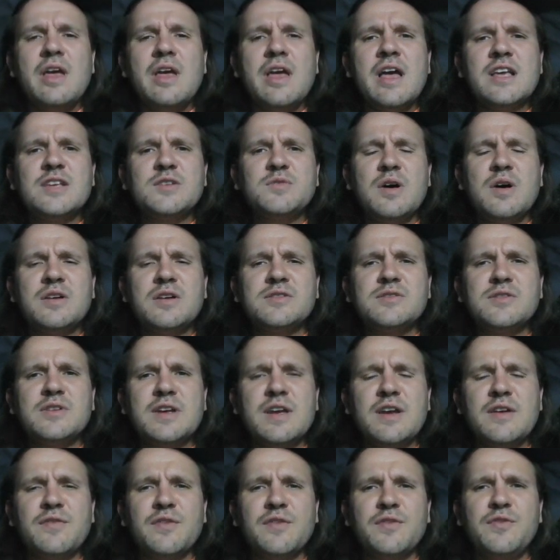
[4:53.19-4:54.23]
as well as
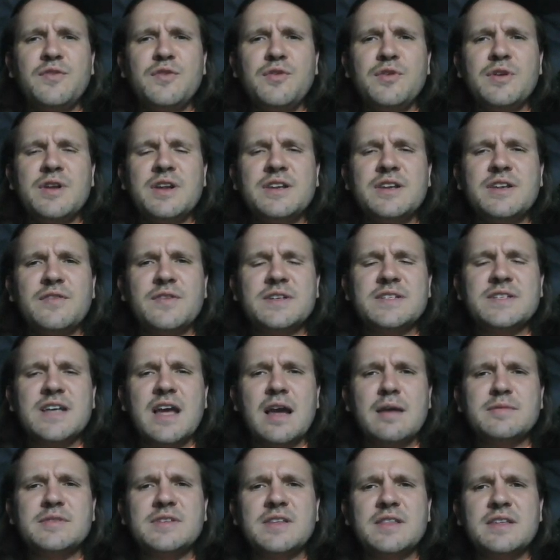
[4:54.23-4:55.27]
looking for food at different
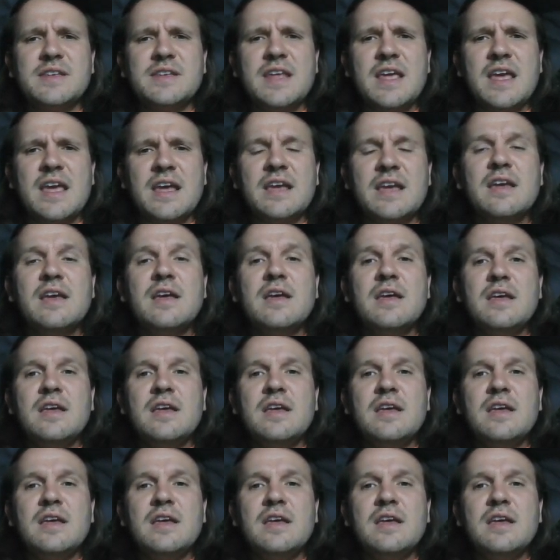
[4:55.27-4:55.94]
times of the day,